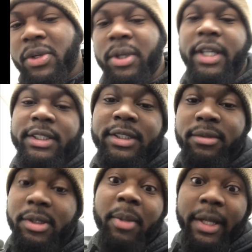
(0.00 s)
or get
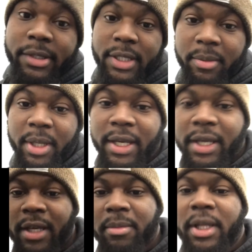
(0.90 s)
somebody else get in my
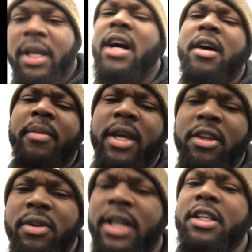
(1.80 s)
head, and be like, oh
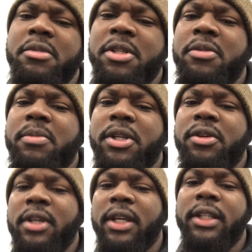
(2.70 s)
man, you got this much money,
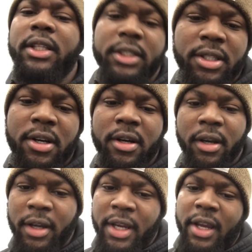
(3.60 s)
you can get this
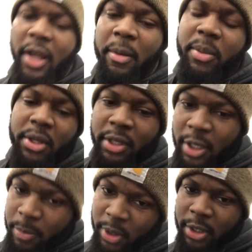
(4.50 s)
car and build it
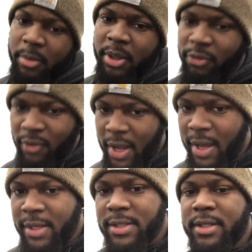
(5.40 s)
up, and it'll be
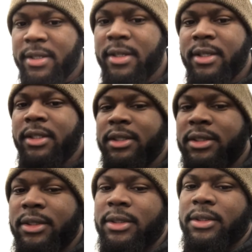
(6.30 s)
fast.
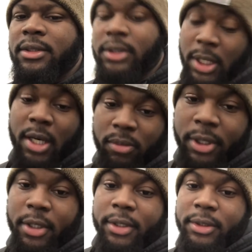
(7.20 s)
Yeah, it
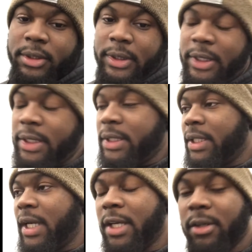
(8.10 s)
will.
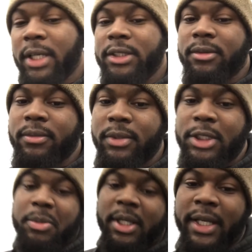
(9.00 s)
And
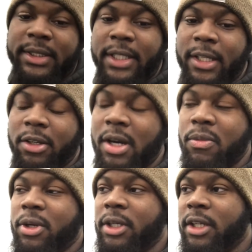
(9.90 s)
that's my next thing. I
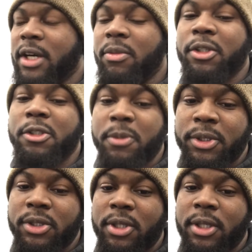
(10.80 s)
want a
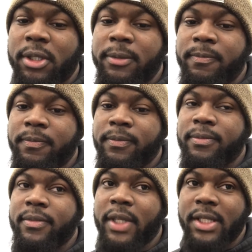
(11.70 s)
sports car
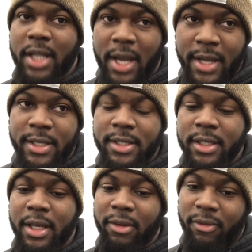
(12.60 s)
that's nice
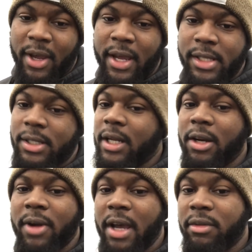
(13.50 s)
and fast that I
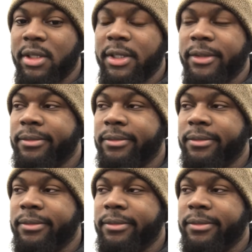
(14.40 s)
don't have to